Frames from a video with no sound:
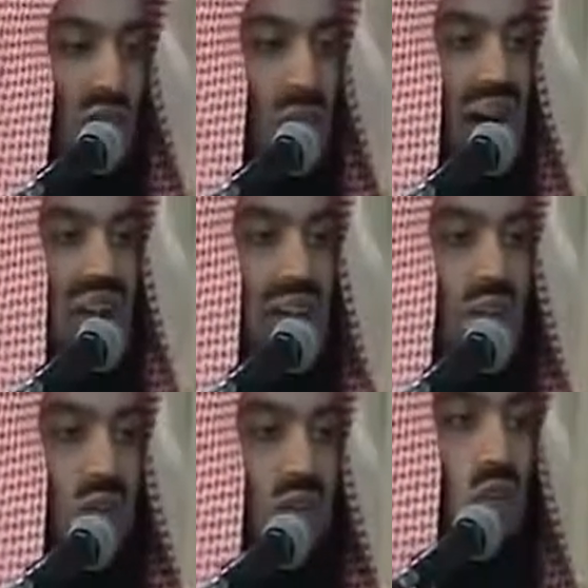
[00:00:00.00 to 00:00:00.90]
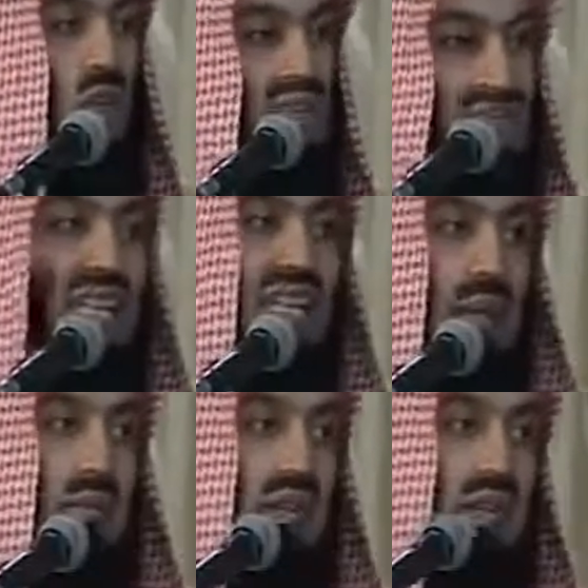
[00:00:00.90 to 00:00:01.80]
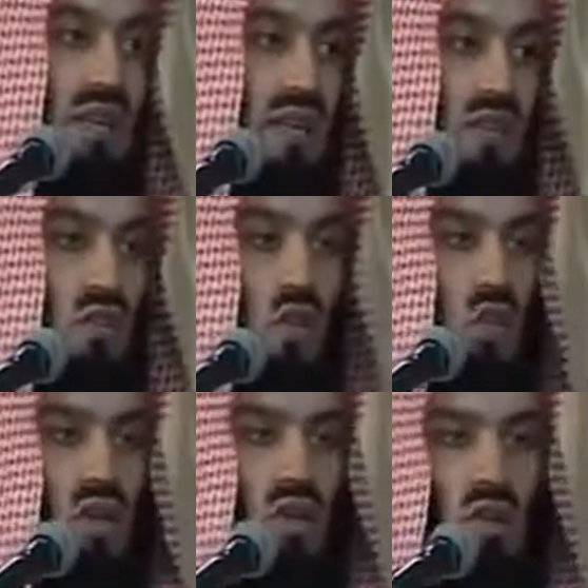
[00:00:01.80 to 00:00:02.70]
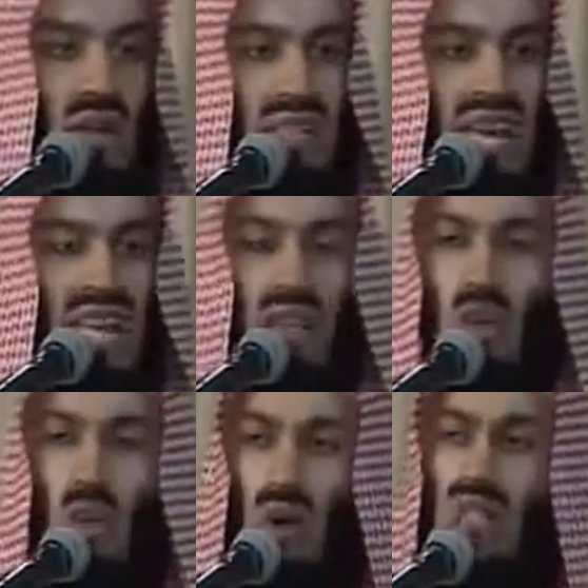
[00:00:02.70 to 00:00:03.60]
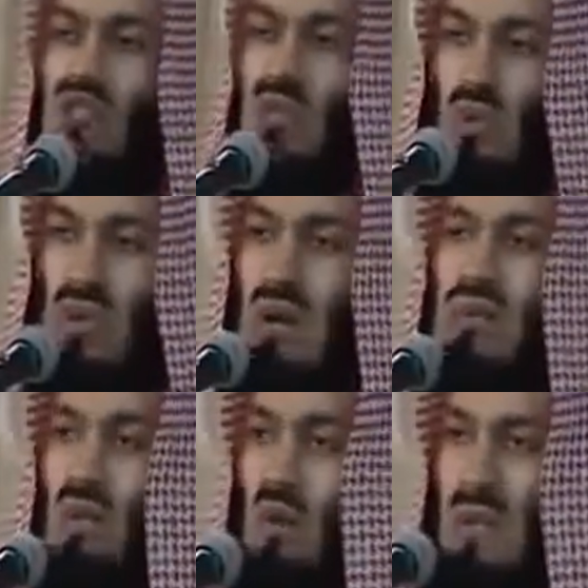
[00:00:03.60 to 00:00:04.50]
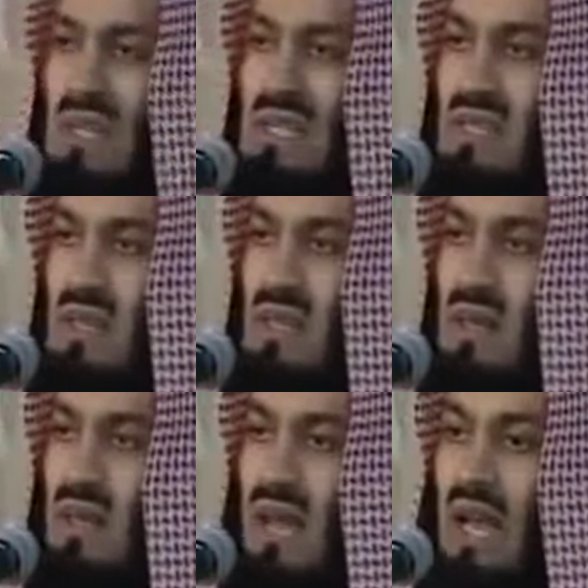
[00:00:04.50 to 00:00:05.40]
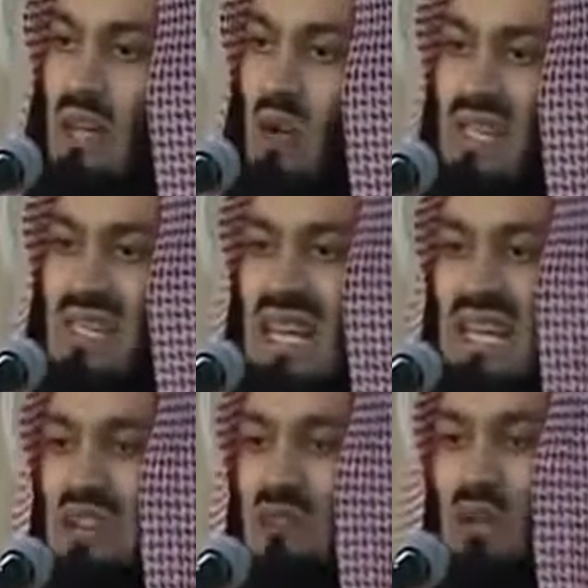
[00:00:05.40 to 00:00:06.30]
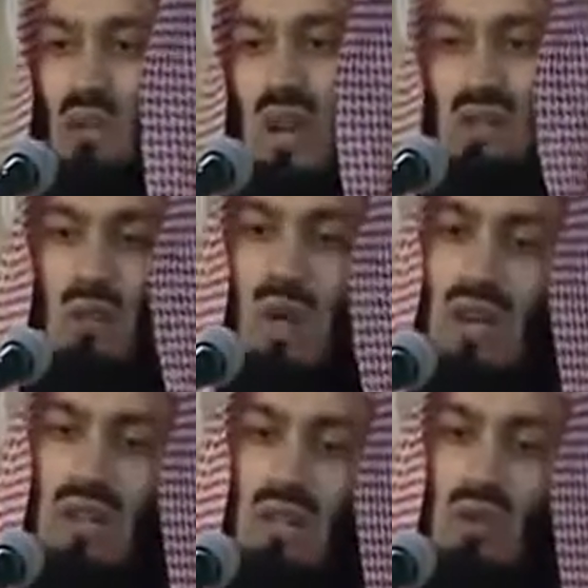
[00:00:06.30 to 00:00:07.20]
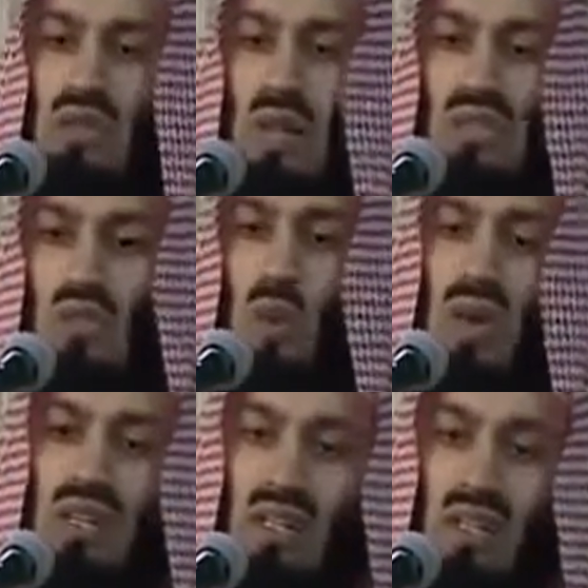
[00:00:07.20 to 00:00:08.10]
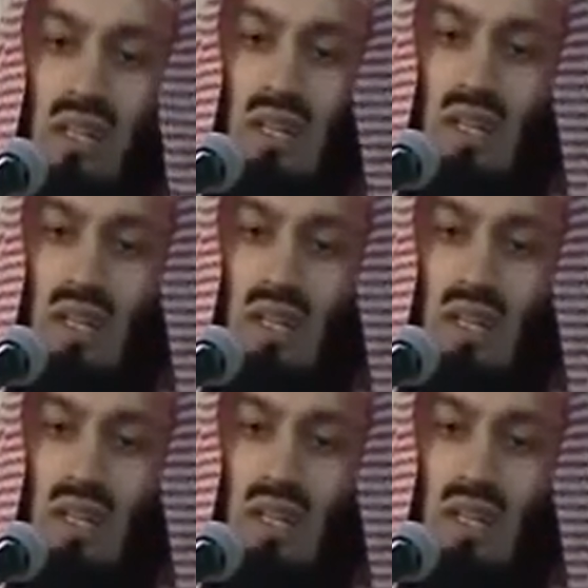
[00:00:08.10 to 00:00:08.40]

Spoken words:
of the buyer when you are selling something. So you are selling, you bought it for 2,000 rupees. And you are selling it for 2,100, 2,200.